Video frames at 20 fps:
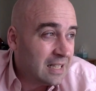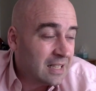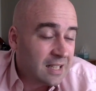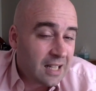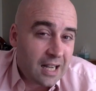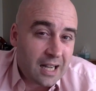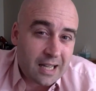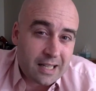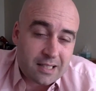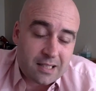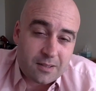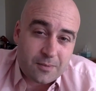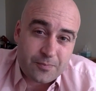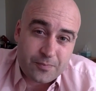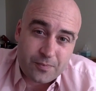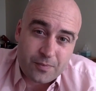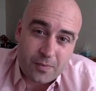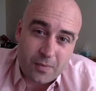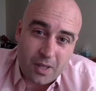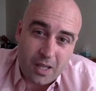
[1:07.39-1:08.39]
Guys,
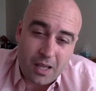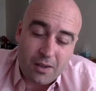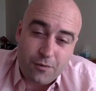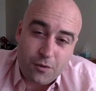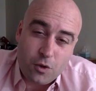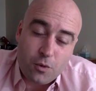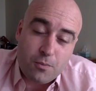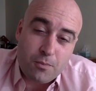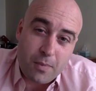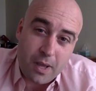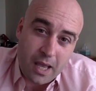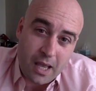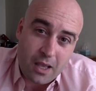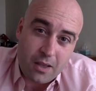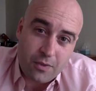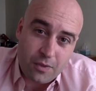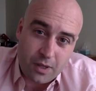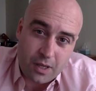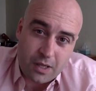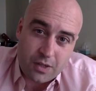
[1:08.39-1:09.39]
if you
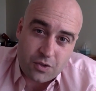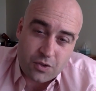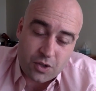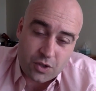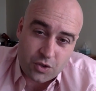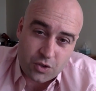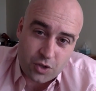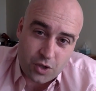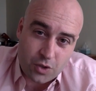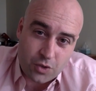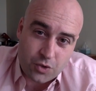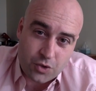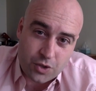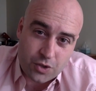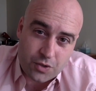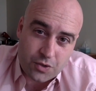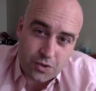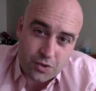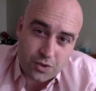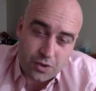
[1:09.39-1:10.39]
make these
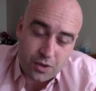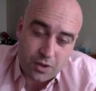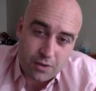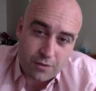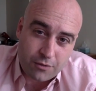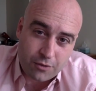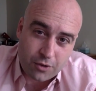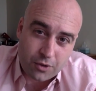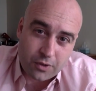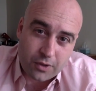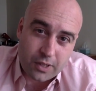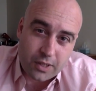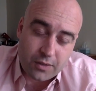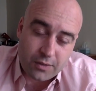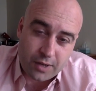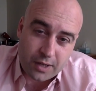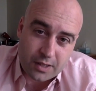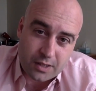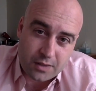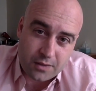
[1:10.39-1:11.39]
excuses for
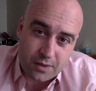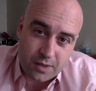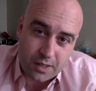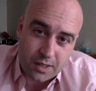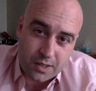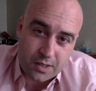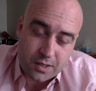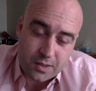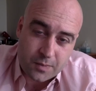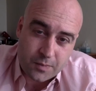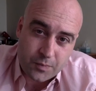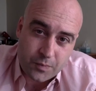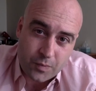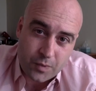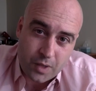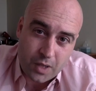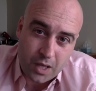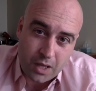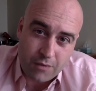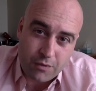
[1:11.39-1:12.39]
illegal activities,
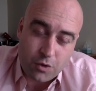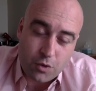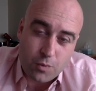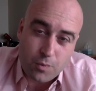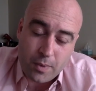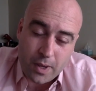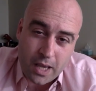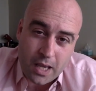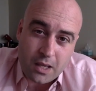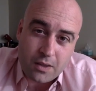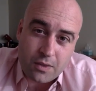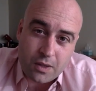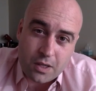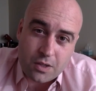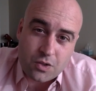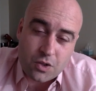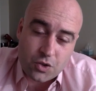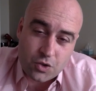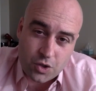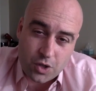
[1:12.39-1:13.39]
if you make
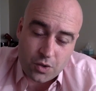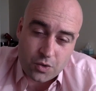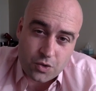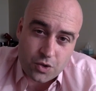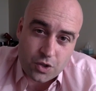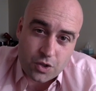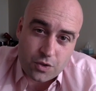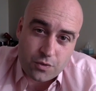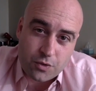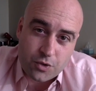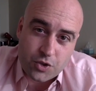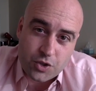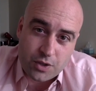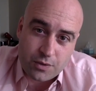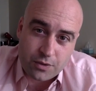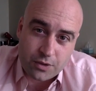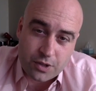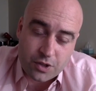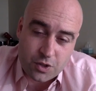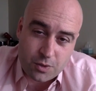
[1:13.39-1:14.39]
these excuses for
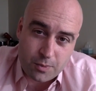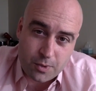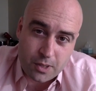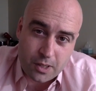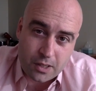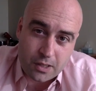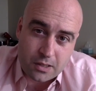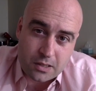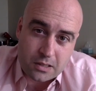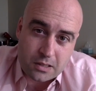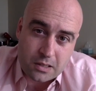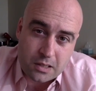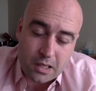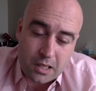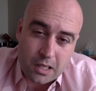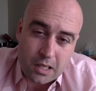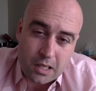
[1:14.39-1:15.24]
civil disobedience,